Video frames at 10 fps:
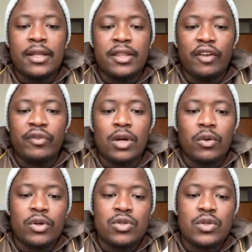Therefore, we are
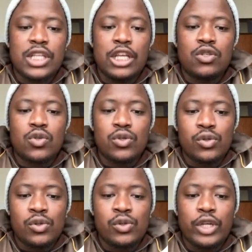going to say
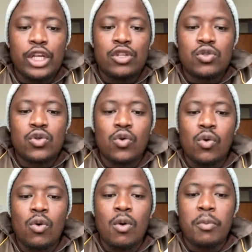2 into